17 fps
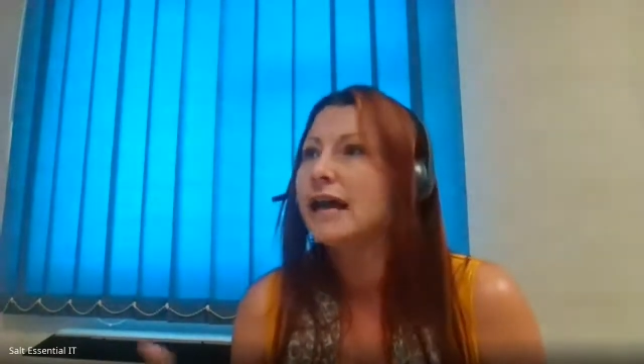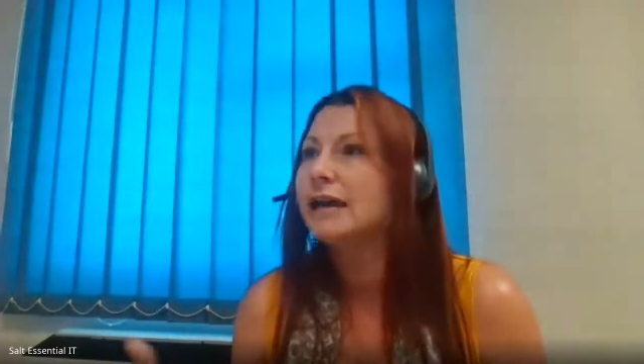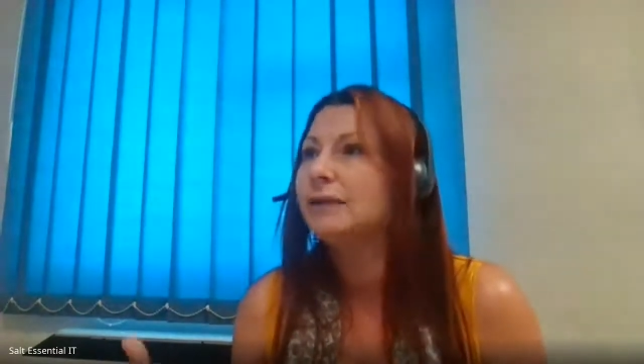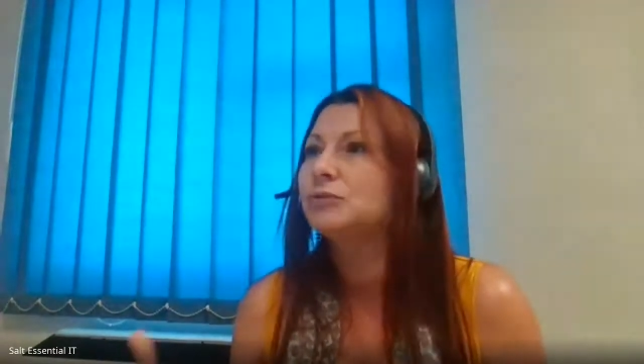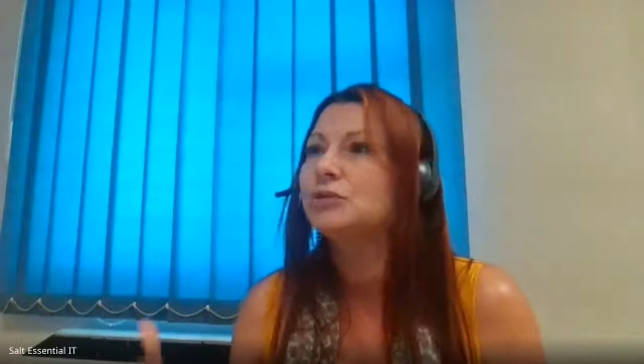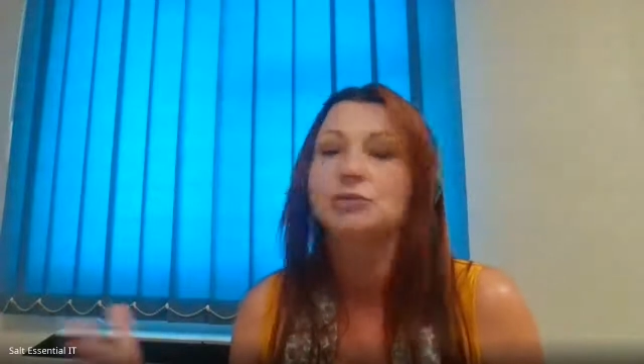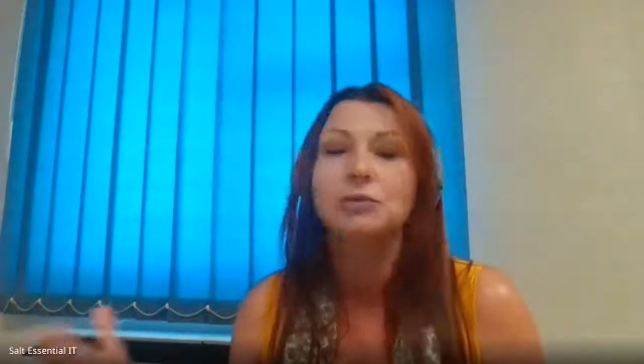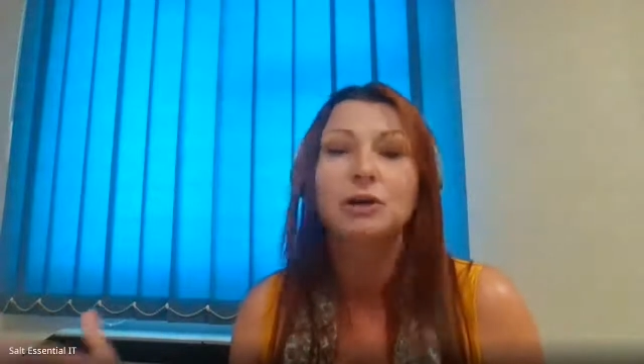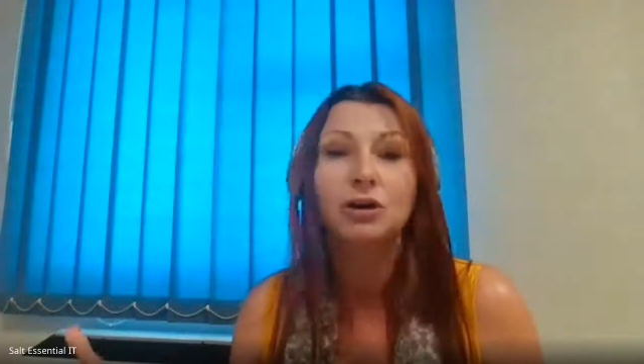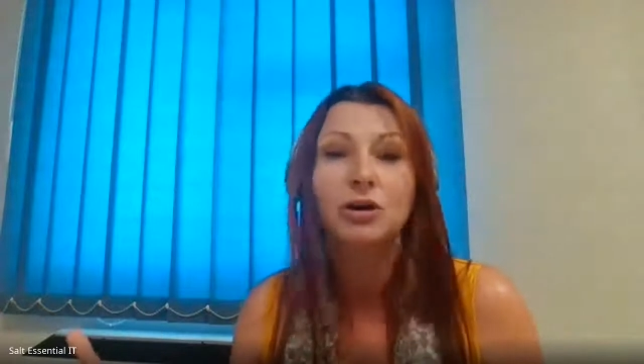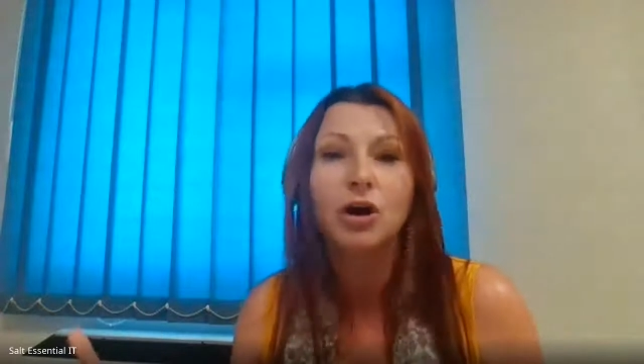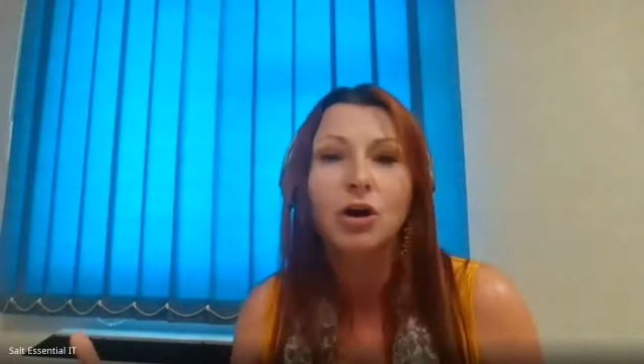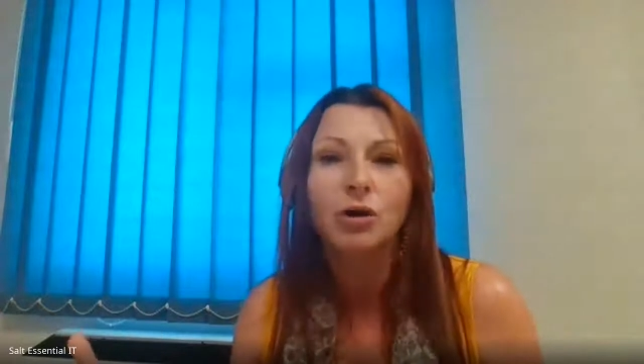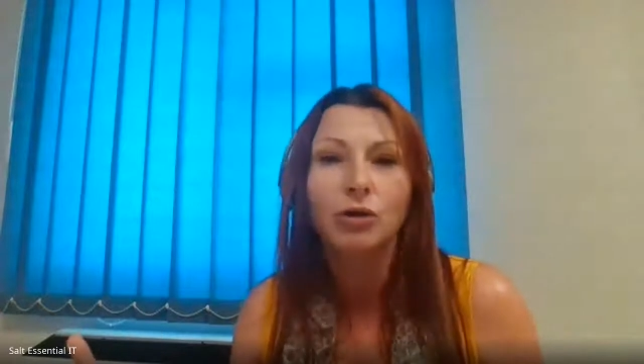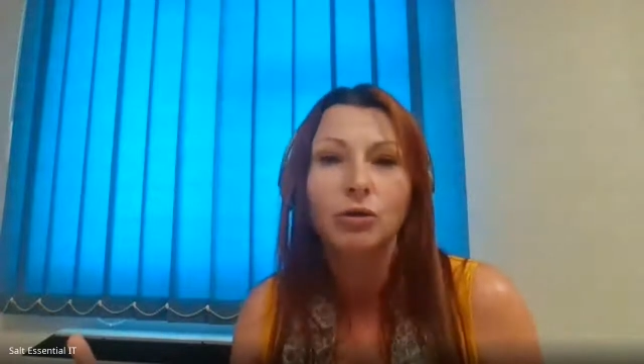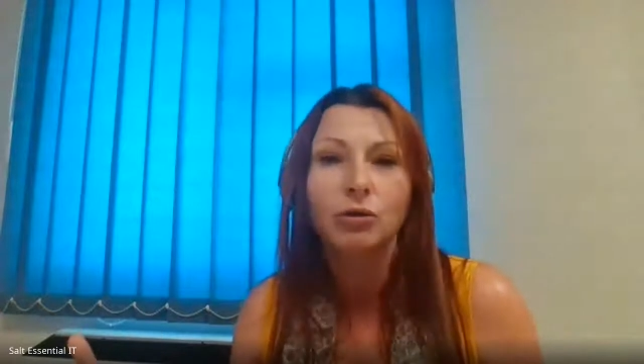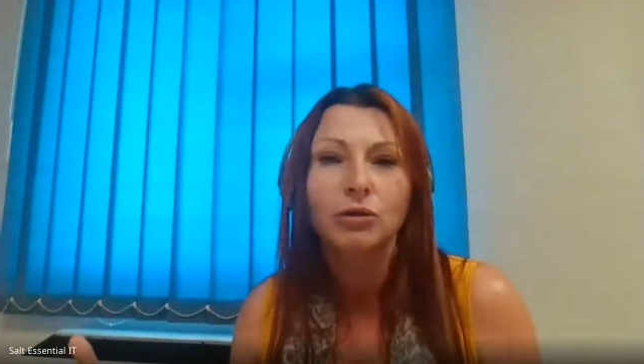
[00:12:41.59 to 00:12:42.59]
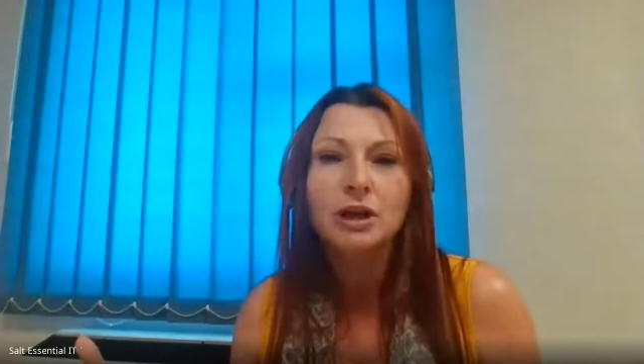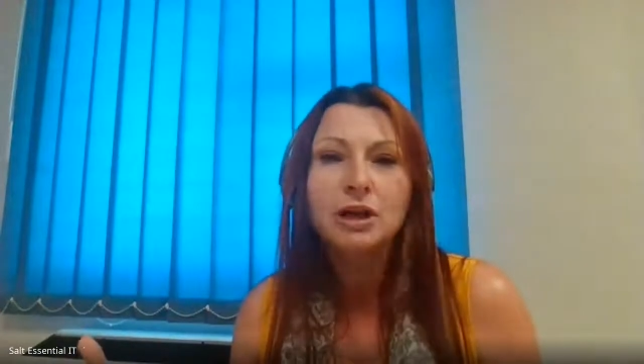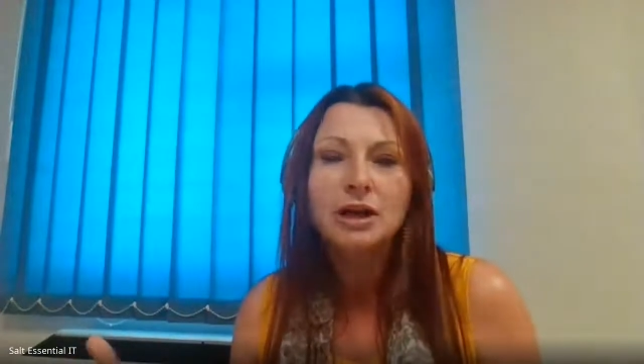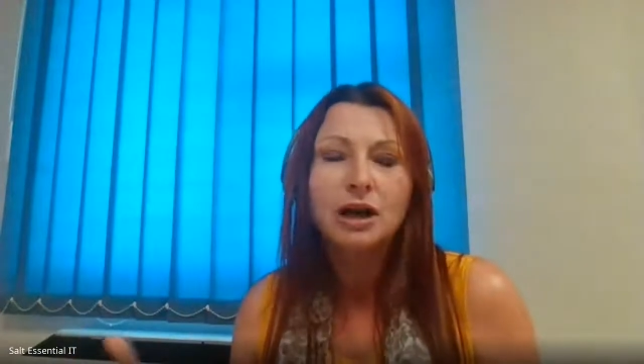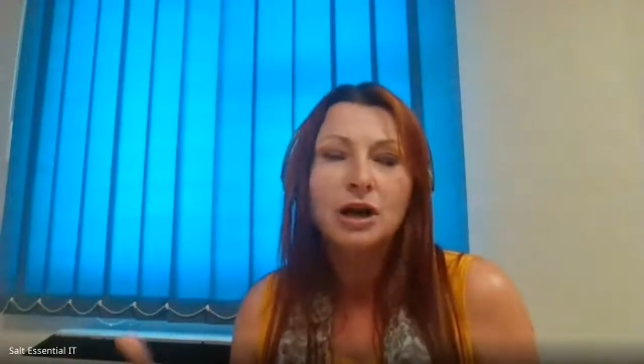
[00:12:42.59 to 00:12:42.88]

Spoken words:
aim to a goal,